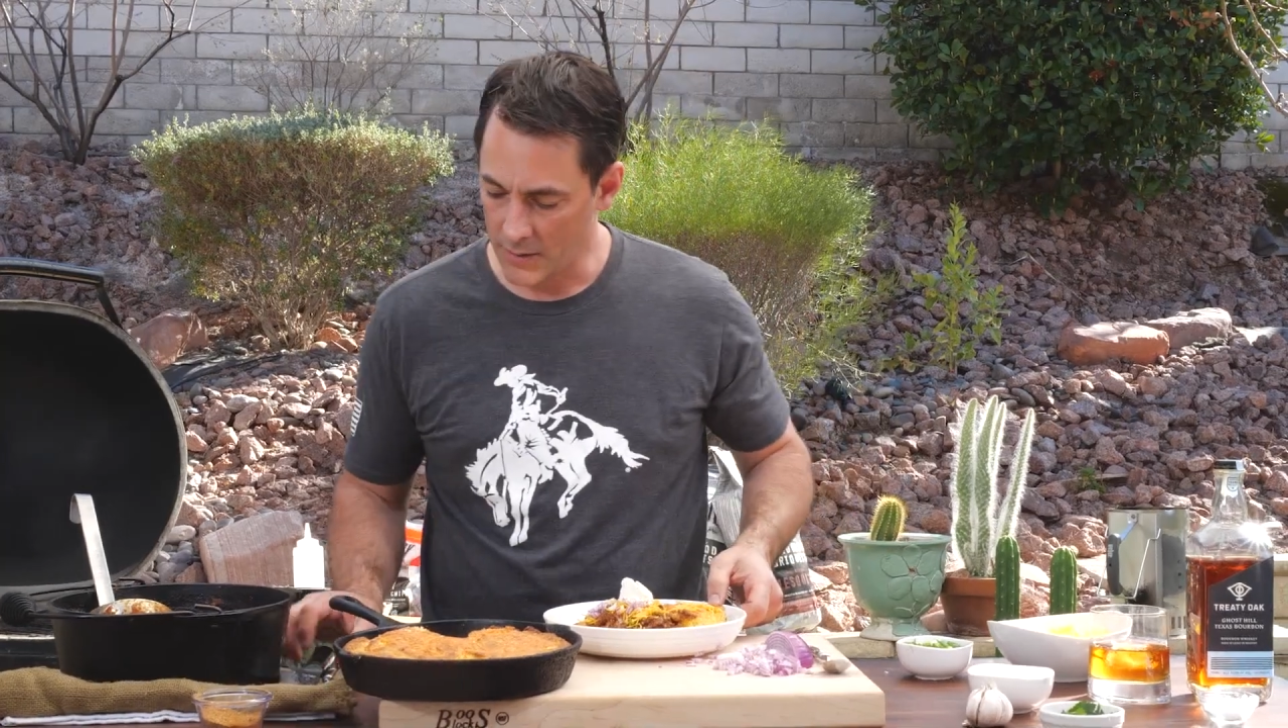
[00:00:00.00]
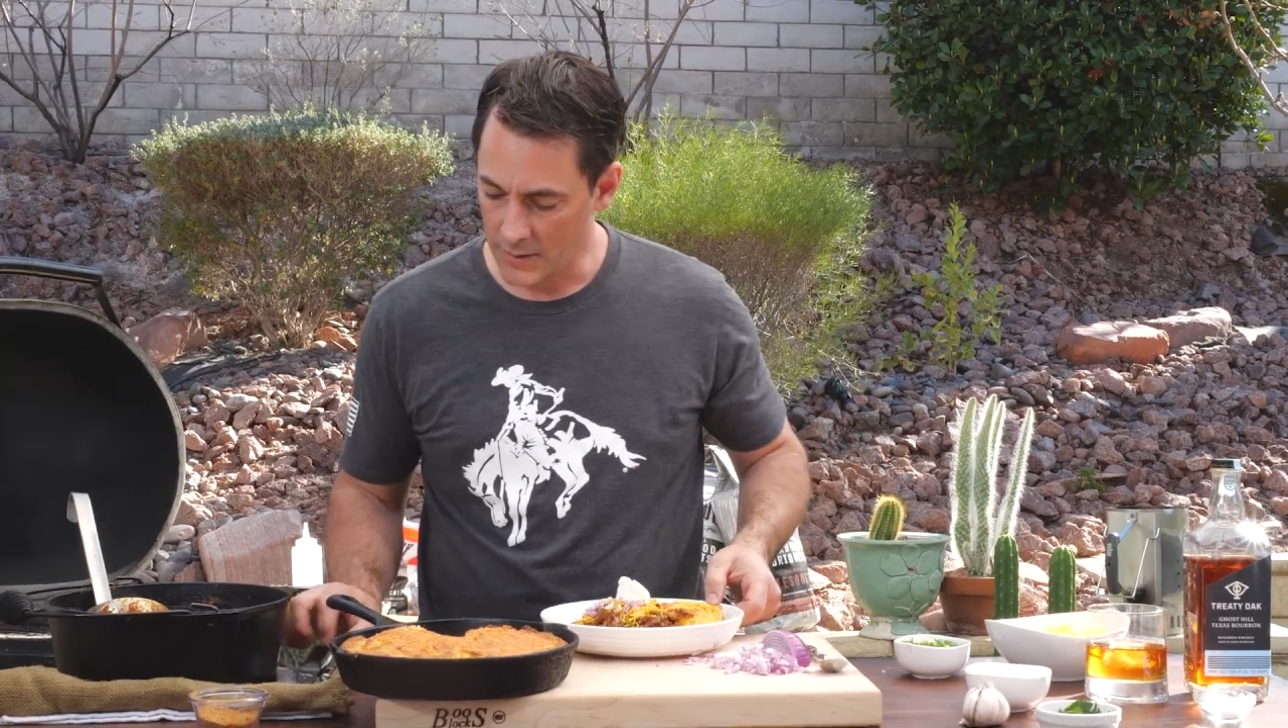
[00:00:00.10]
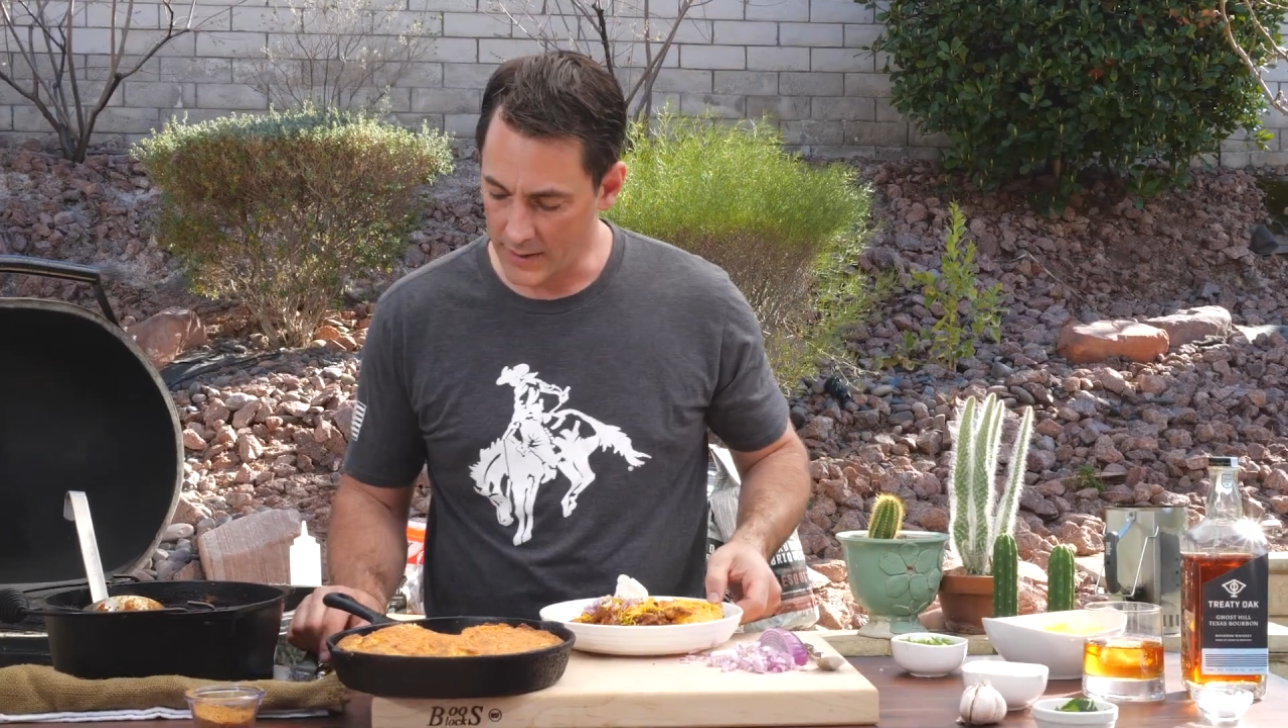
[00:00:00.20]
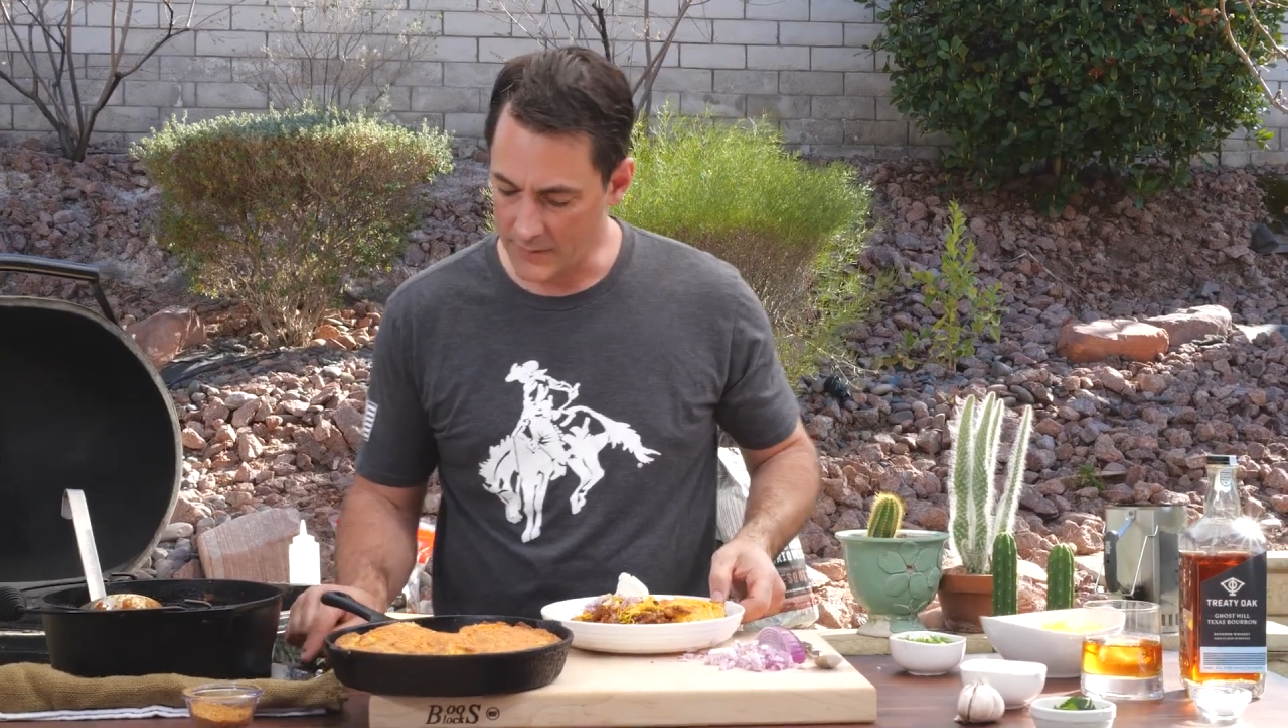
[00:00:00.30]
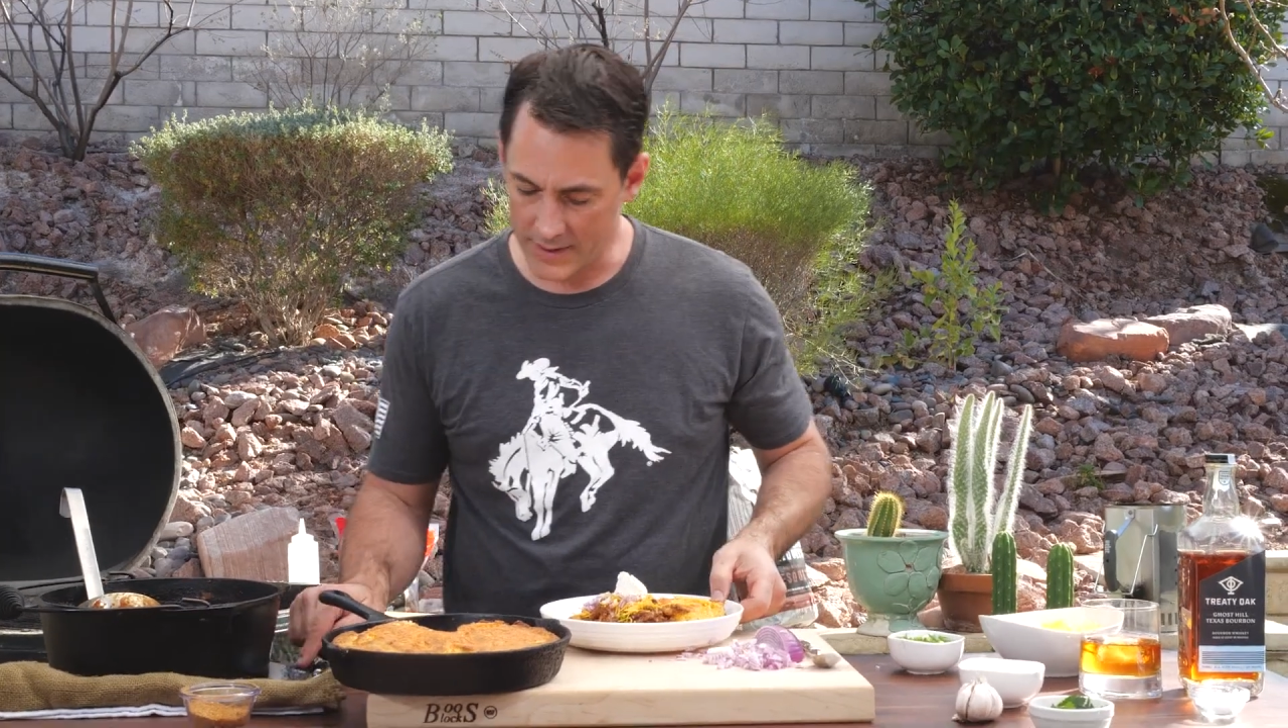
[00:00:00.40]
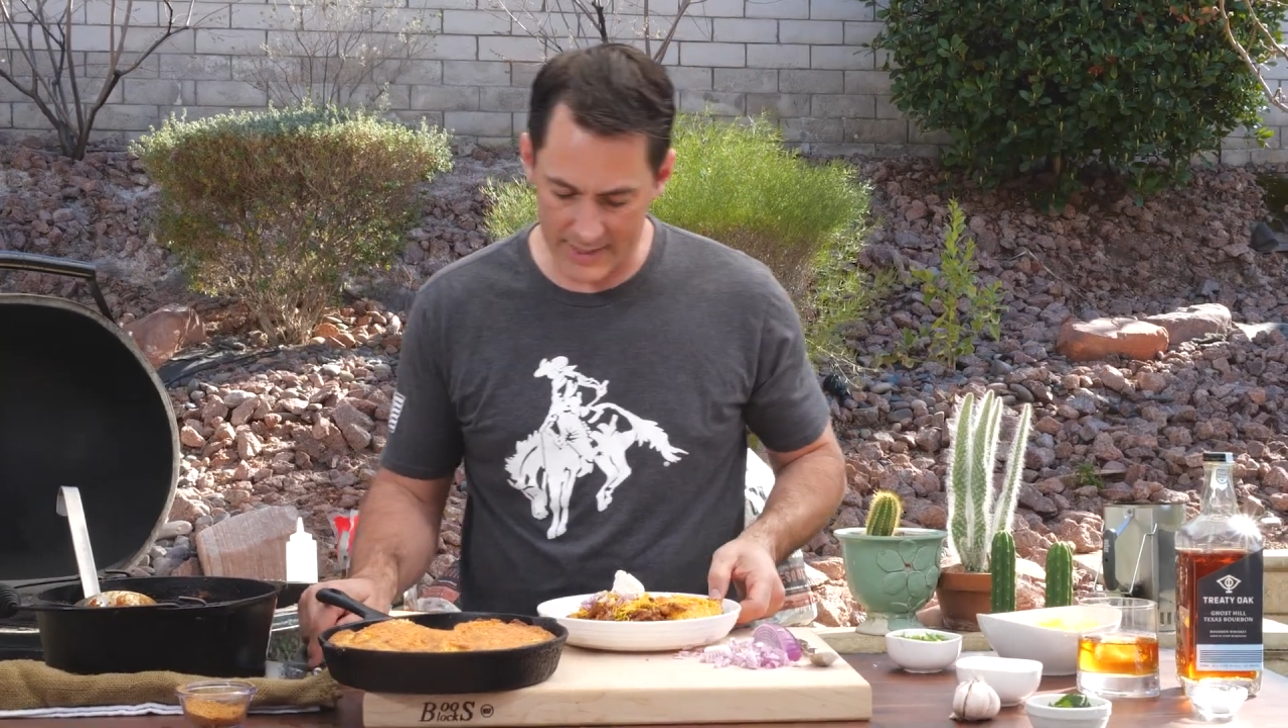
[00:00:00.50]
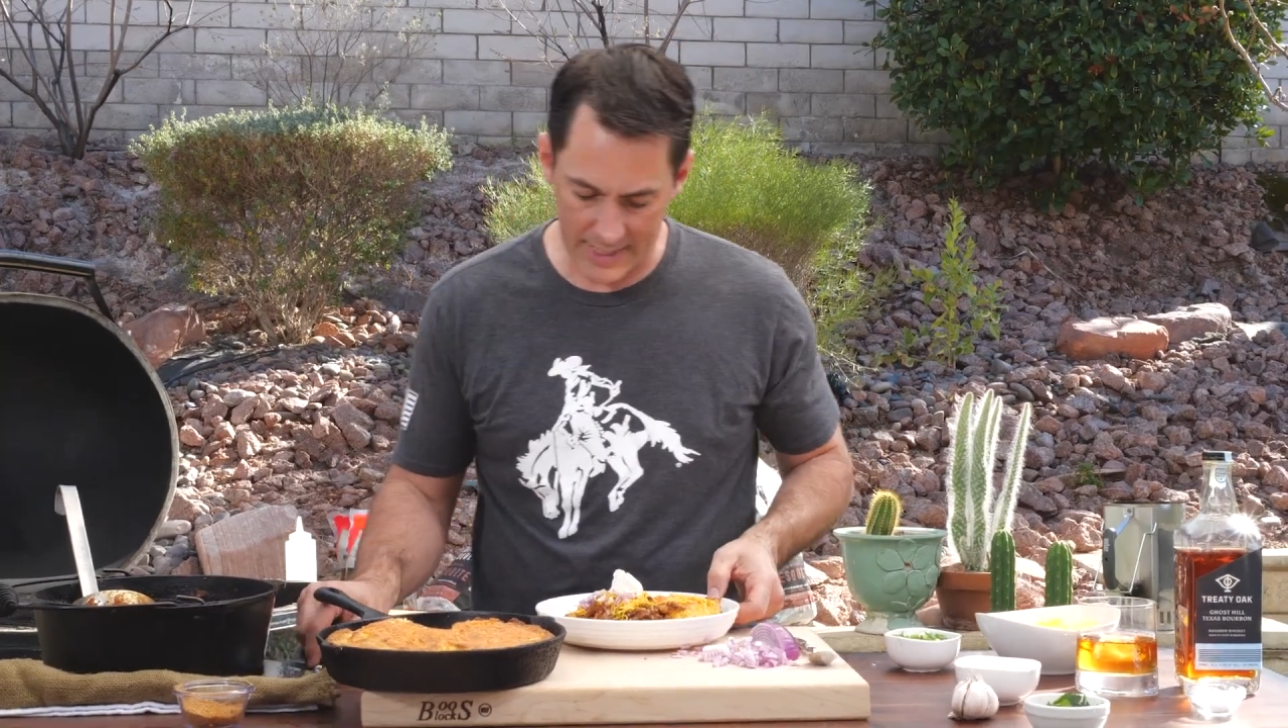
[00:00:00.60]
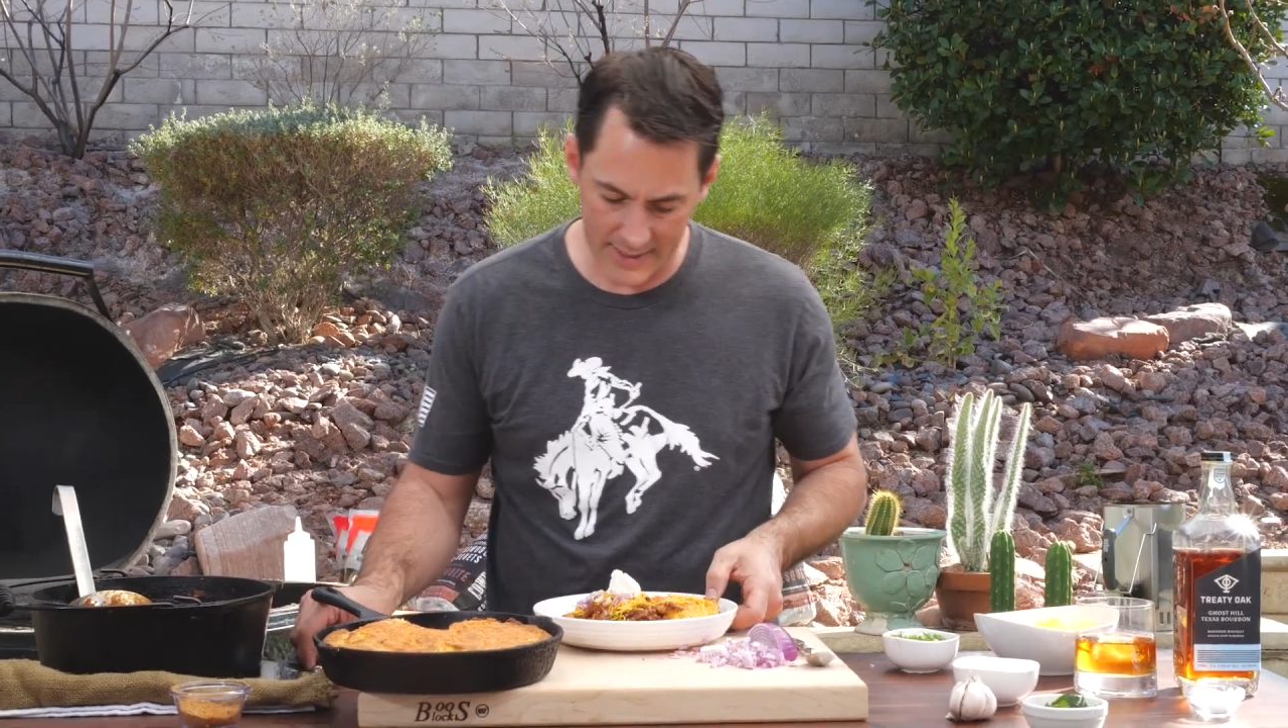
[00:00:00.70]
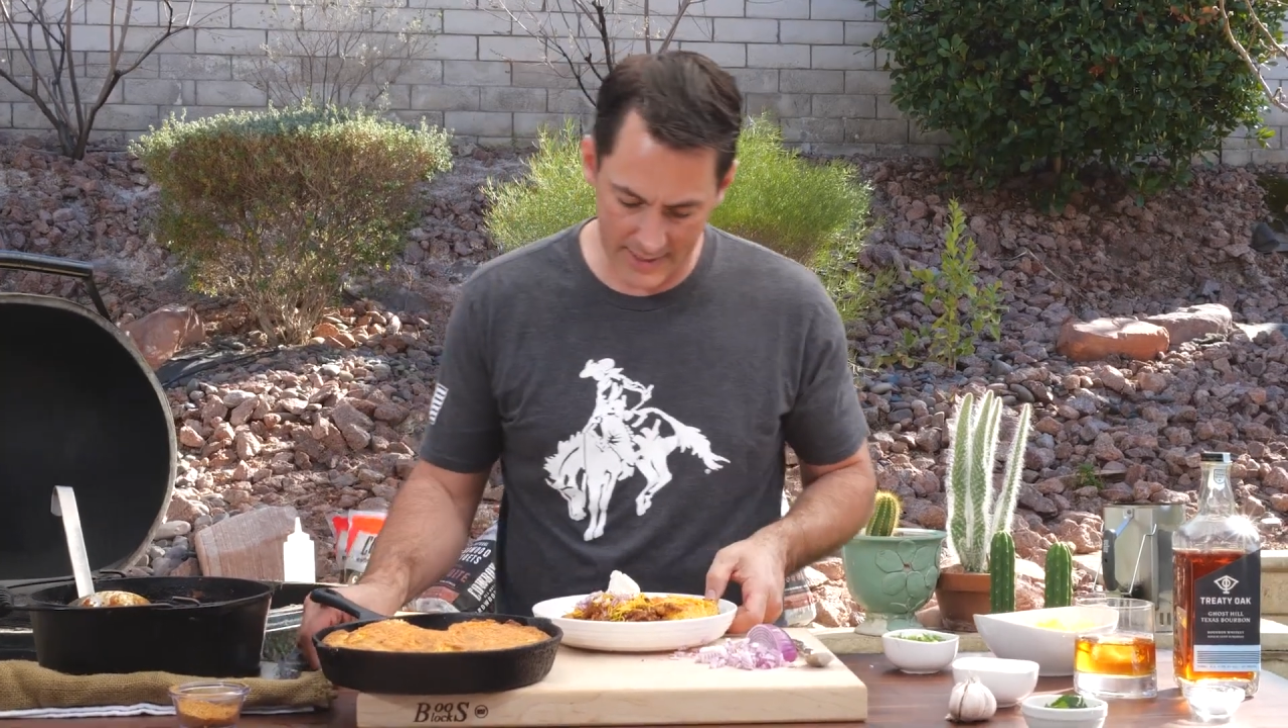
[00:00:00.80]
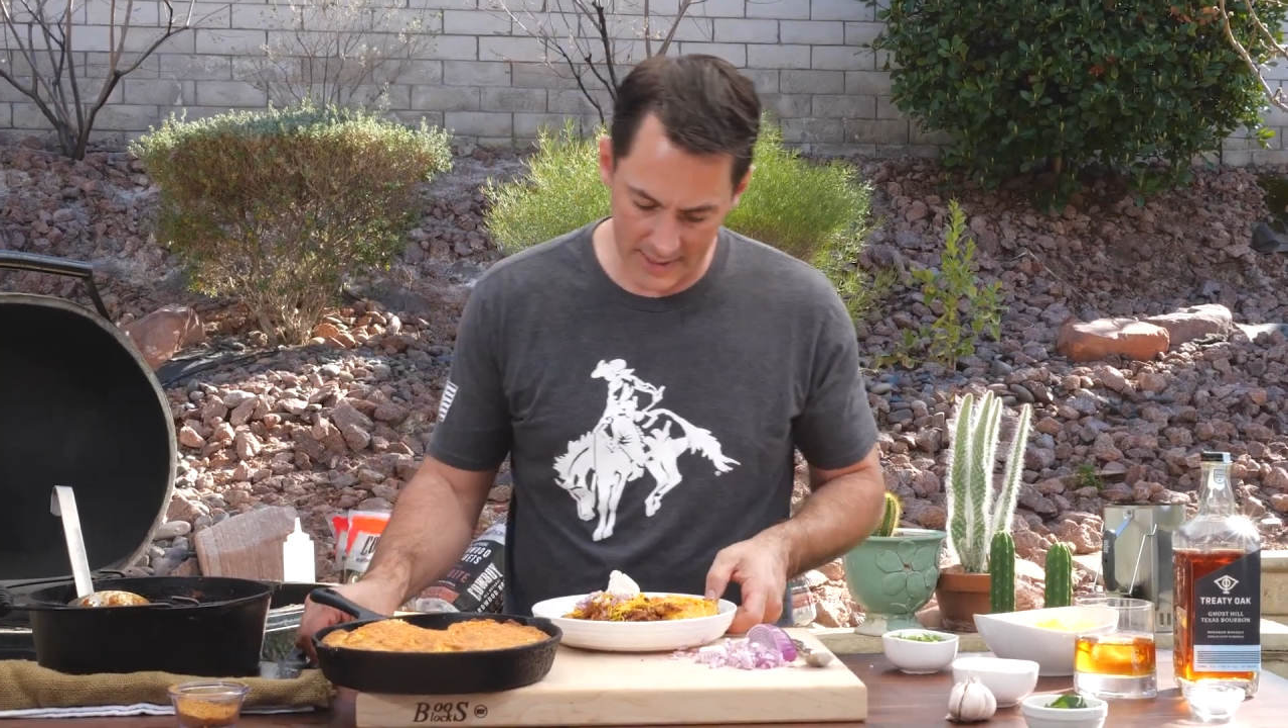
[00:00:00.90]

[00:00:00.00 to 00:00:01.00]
We'll give it a taste